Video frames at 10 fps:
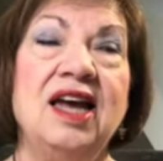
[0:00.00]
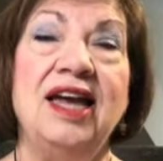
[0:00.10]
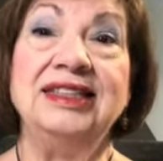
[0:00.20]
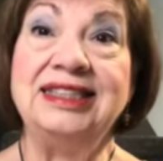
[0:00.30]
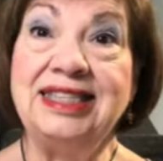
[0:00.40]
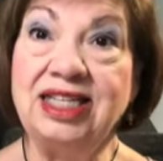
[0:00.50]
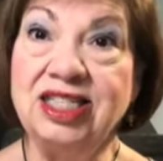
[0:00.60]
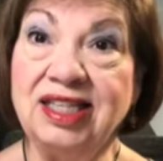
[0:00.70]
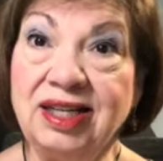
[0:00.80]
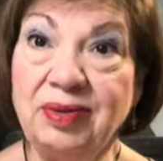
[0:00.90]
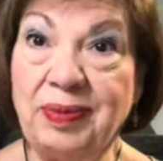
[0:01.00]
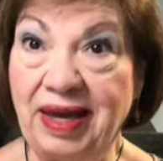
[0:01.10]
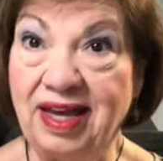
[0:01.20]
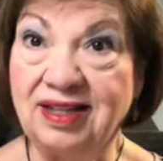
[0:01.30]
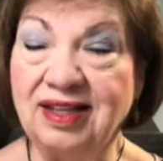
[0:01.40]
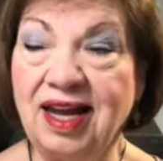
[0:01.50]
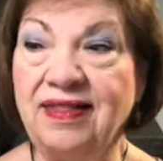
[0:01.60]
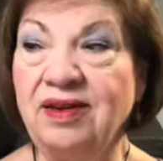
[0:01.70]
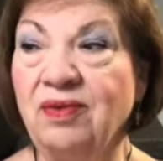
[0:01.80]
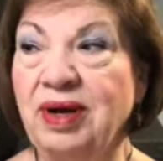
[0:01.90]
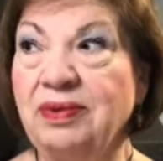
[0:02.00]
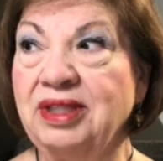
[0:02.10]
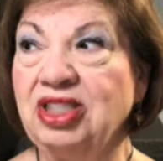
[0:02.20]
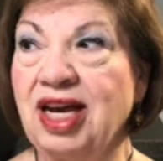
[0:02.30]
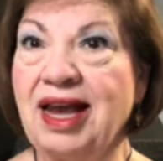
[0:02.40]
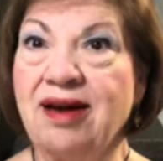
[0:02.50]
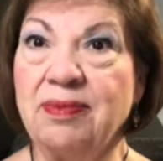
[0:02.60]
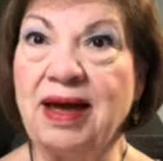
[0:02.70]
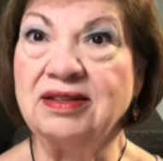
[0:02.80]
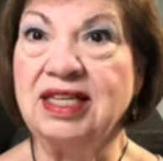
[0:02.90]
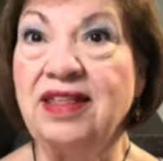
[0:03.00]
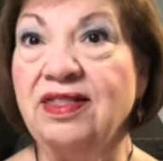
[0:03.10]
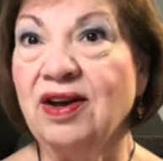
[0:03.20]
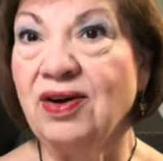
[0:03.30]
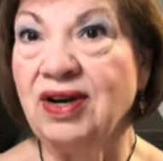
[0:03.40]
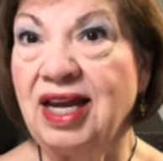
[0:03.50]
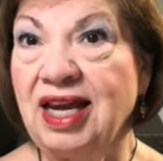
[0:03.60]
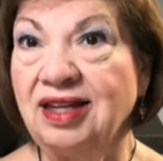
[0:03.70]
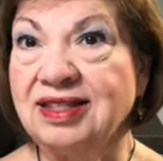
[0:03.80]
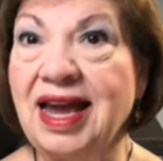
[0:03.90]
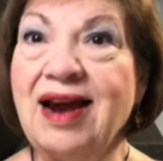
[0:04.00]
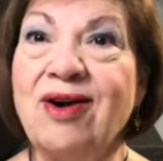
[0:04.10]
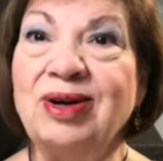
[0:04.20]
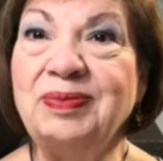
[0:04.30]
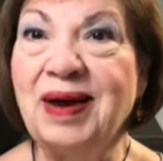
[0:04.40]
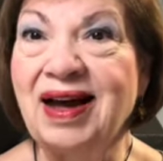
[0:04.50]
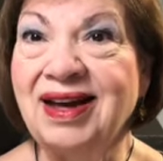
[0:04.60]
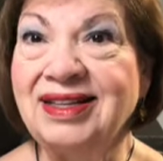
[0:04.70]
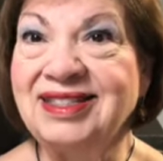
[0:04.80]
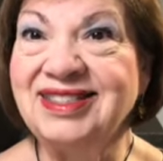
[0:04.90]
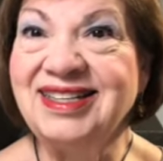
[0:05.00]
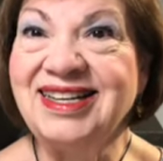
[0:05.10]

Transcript: and stitch a little bit. And then we would check out about 10:30, say our goodbyes,